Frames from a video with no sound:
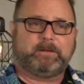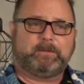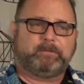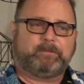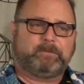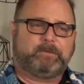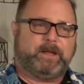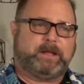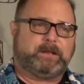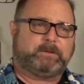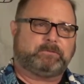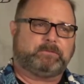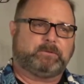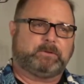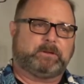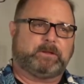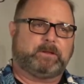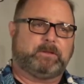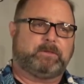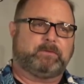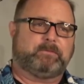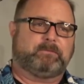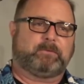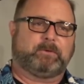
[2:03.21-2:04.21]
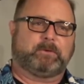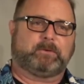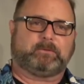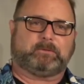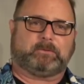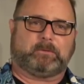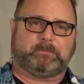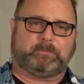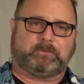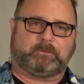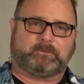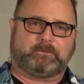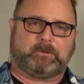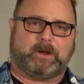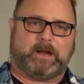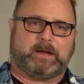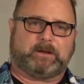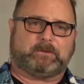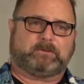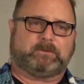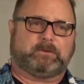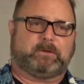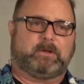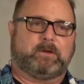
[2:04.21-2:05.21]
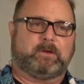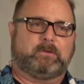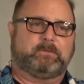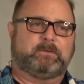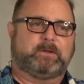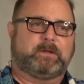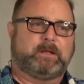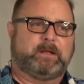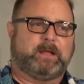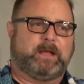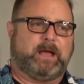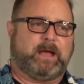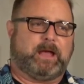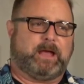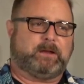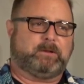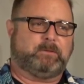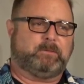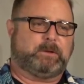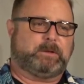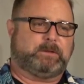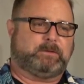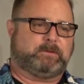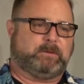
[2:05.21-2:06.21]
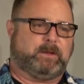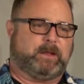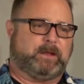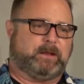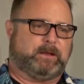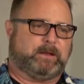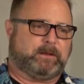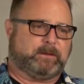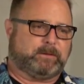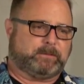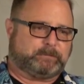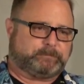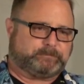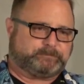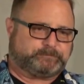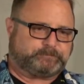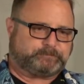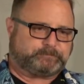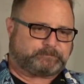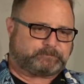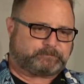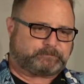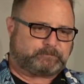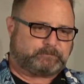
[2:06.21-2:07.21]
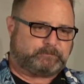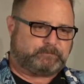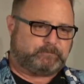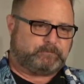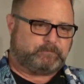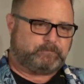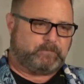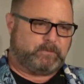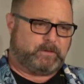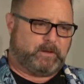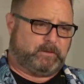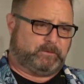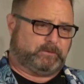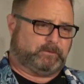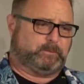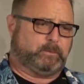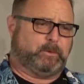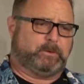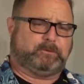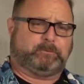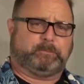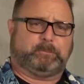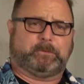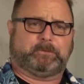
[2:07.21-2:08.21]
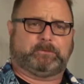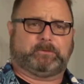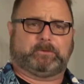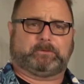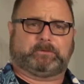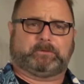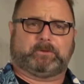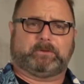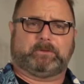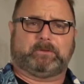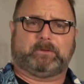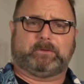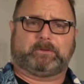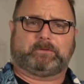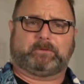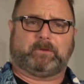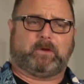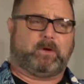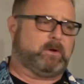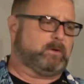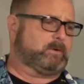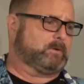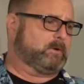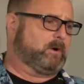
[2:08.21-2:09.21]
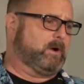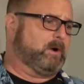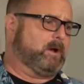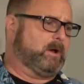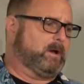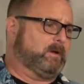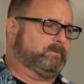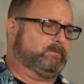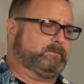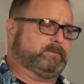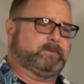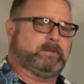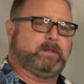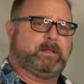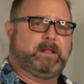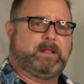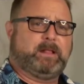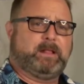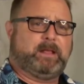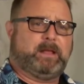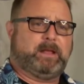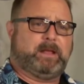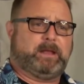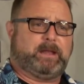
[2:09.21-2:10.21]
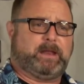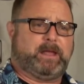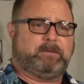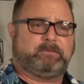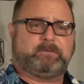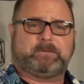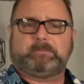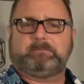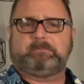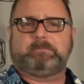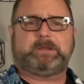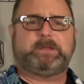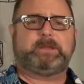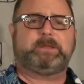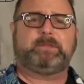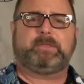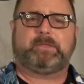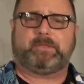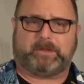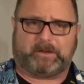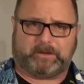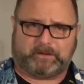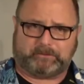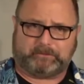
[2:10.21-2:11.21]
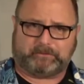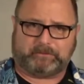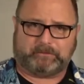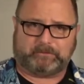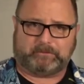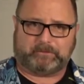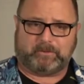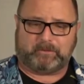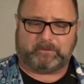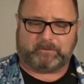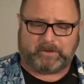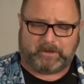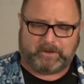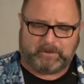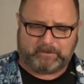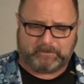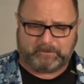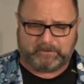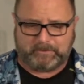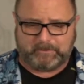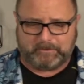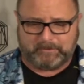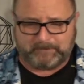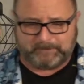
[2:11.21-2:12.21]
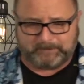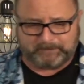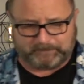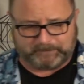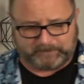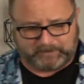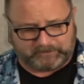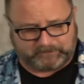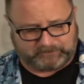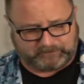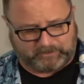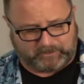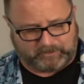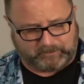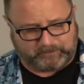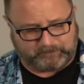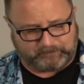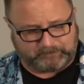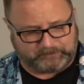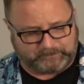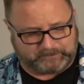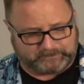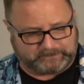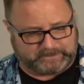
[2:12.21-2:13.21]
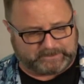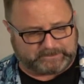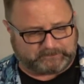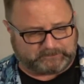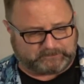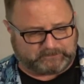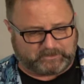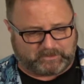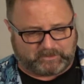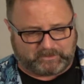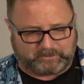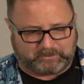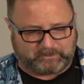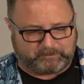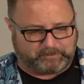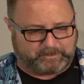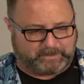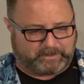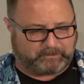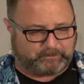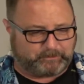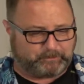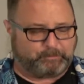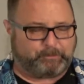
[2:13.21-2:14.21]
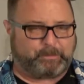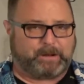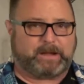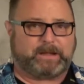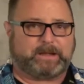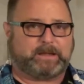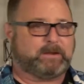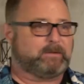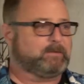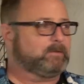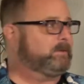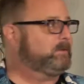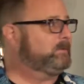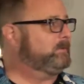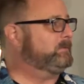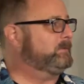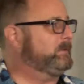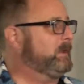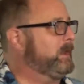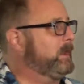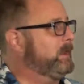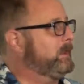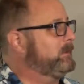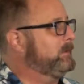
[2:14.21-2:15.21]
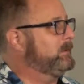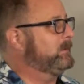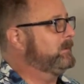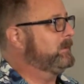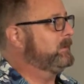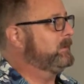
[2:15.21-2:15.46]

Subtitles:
that's really the first abstraction of how do we take a switch position that's on or off and have it mean things, okay? So let's talk about binary state.